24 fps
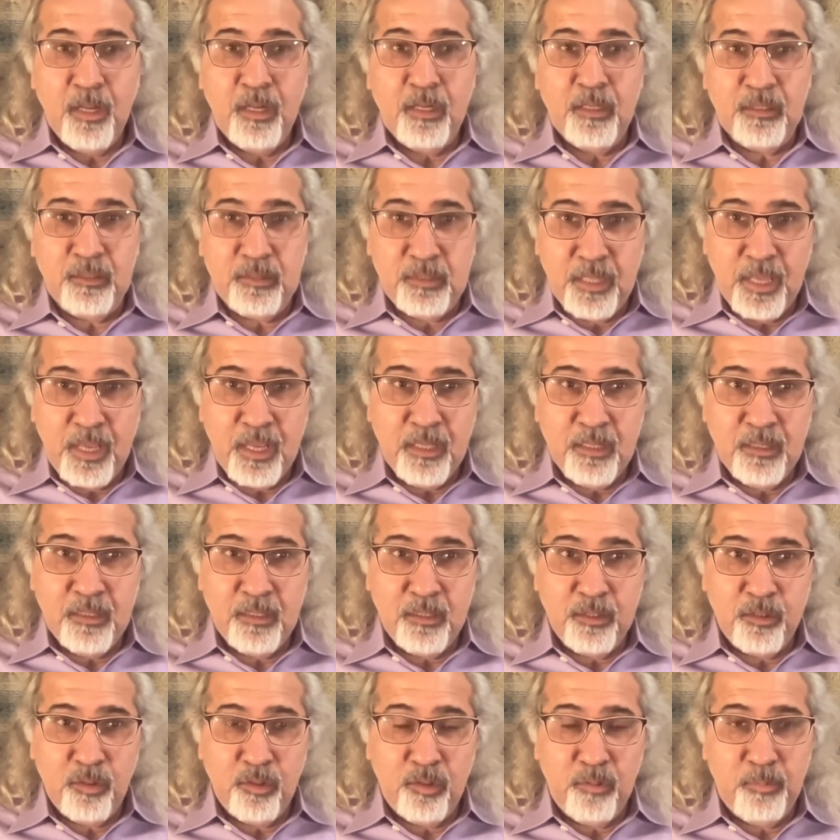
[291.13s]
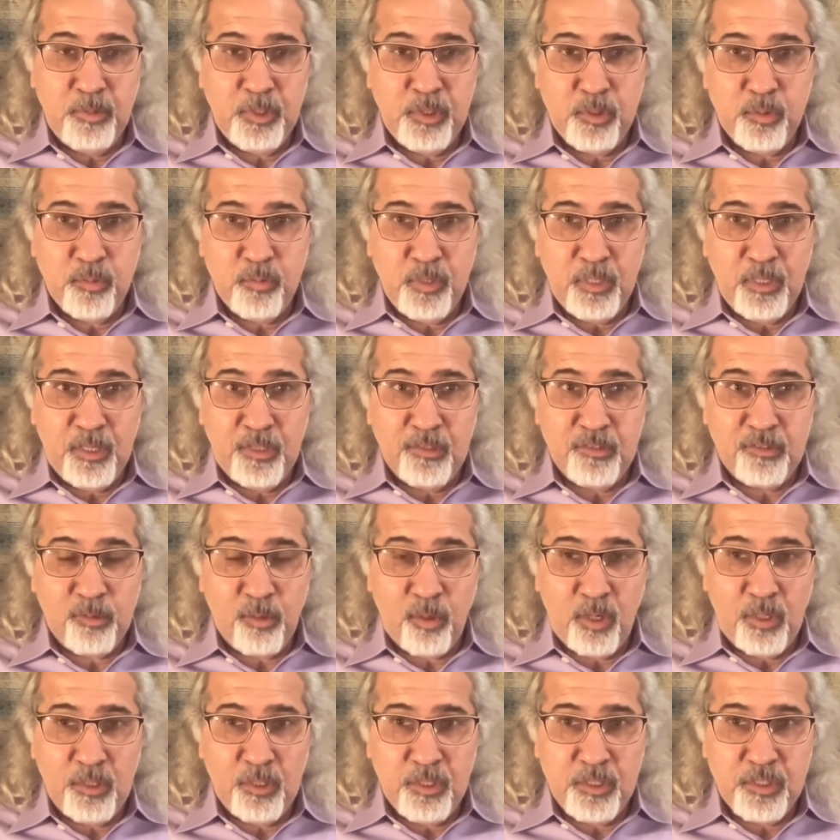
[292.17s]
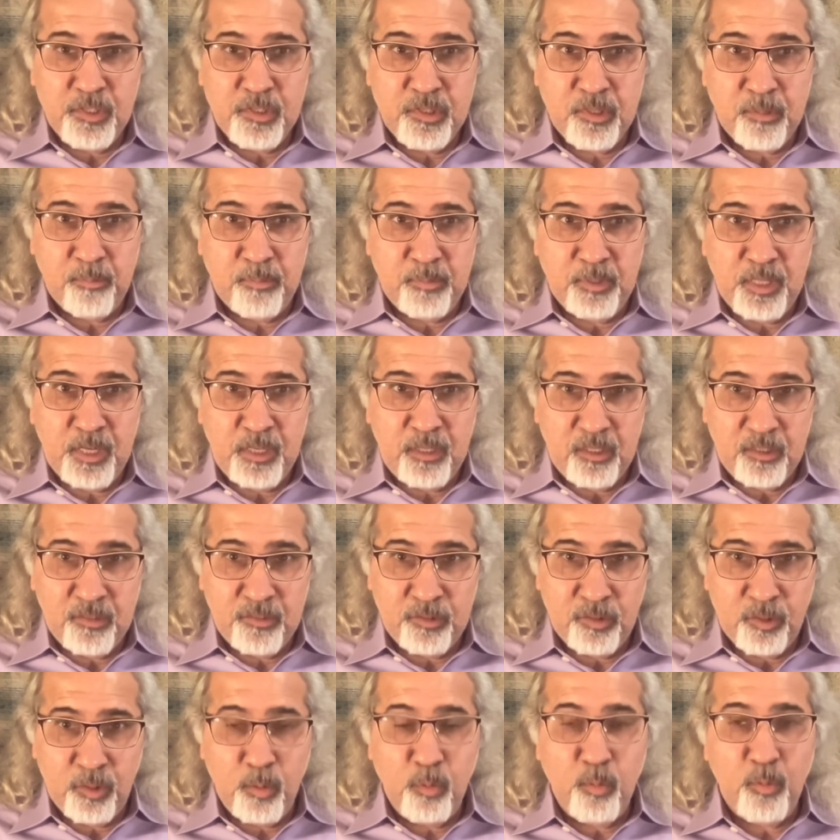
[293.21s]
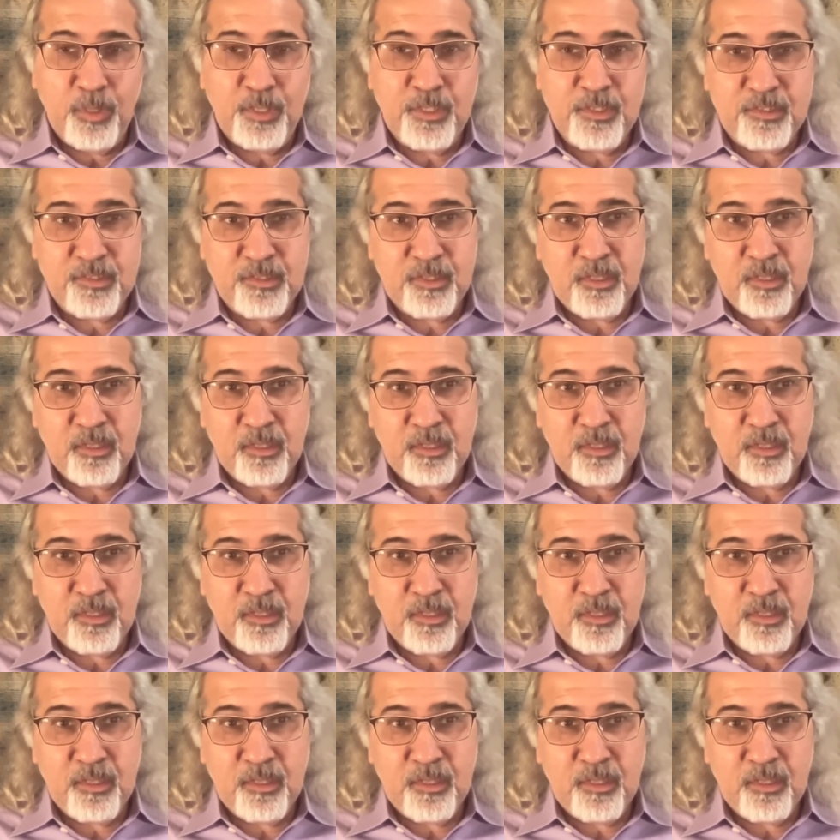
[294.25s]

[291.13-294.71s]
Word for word: Then you'll be doing a scholarship that is nuanced